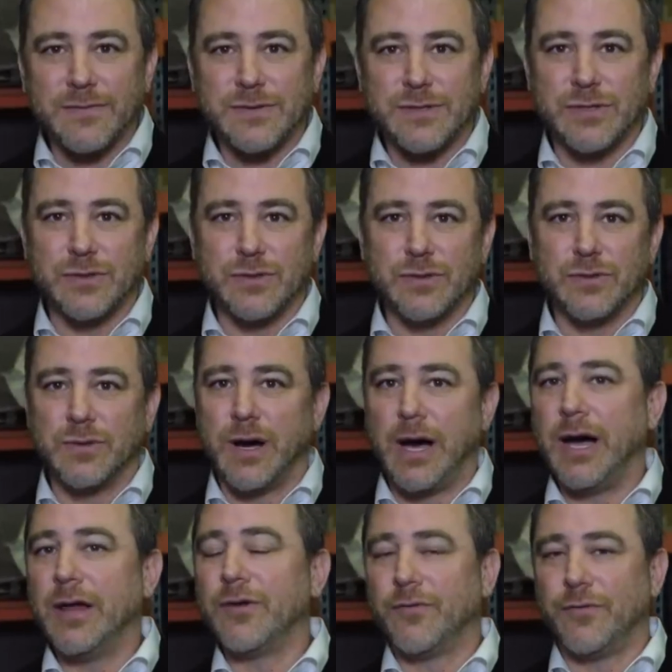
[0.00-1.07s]
to
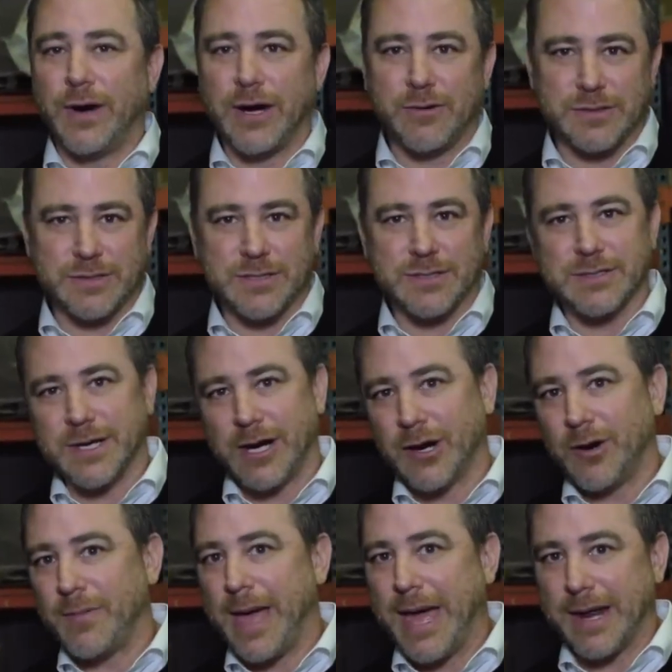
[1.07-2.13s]
other fragrances and
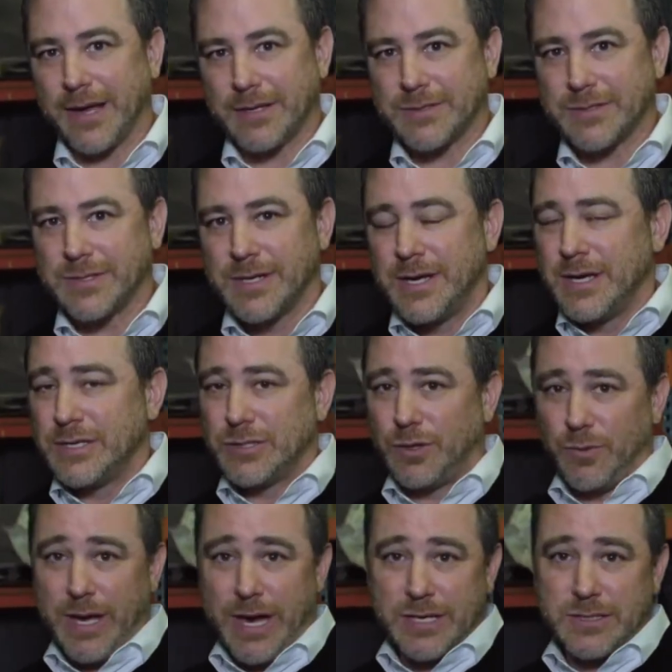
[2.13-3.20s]
aromatics. So
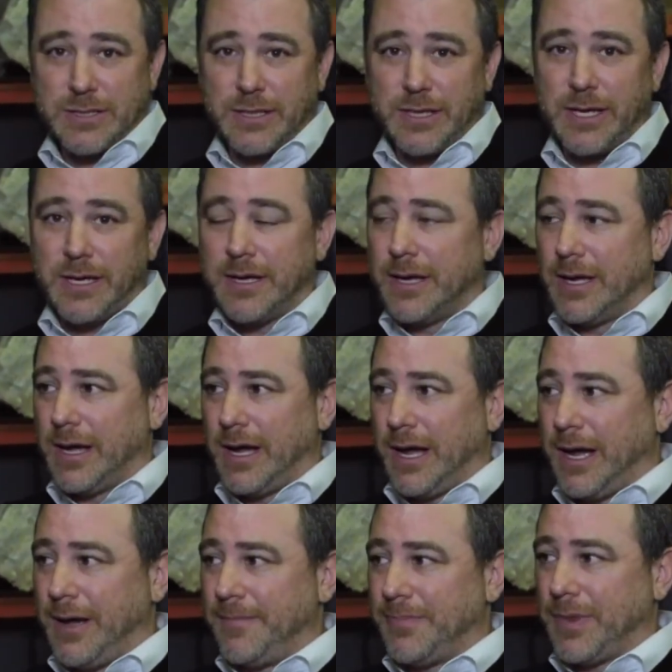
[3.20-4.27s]
we actually,
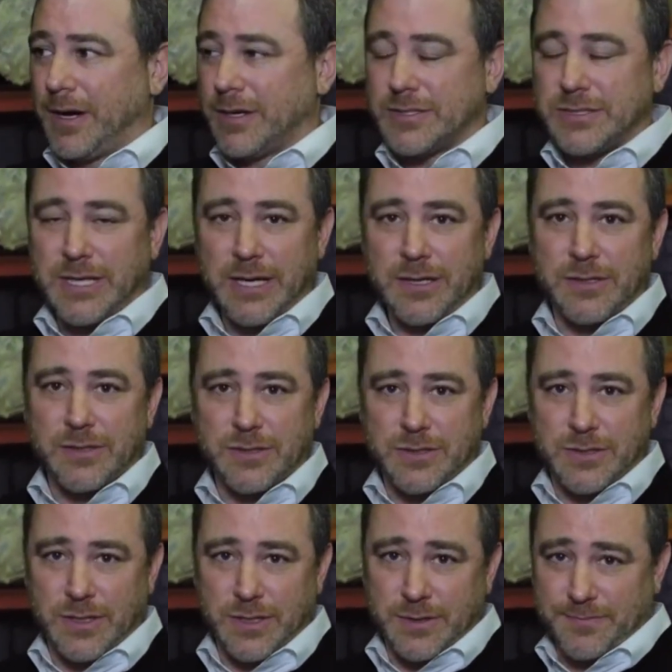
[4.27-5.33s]
our standards
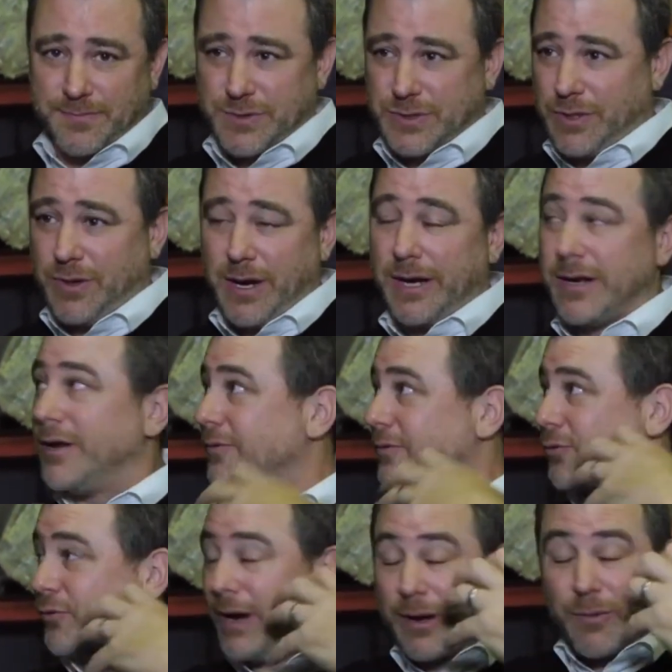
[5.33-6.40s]
are so high. Now,
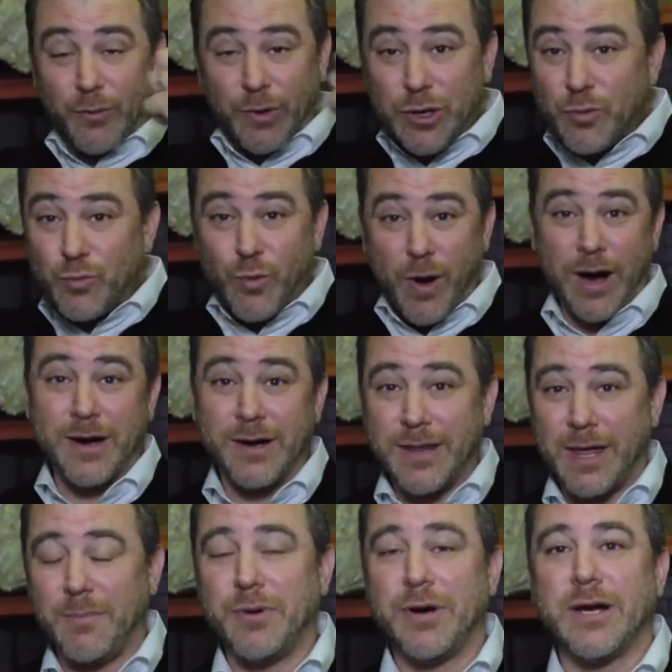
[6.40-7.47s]
granted, when you walk into
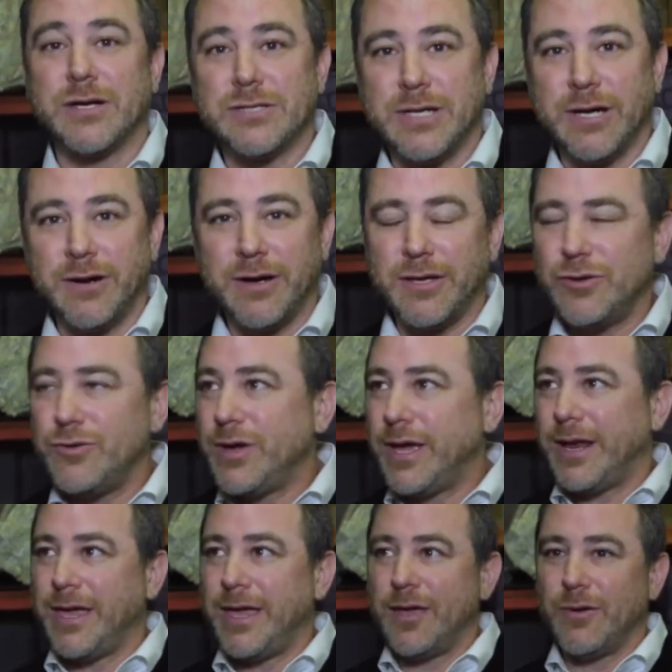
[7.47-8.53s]
that production area, you
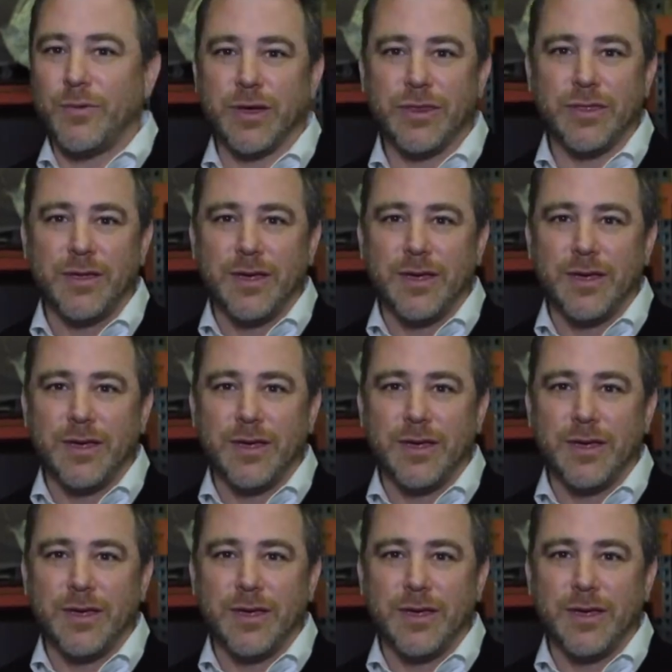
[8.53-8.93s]
get hit with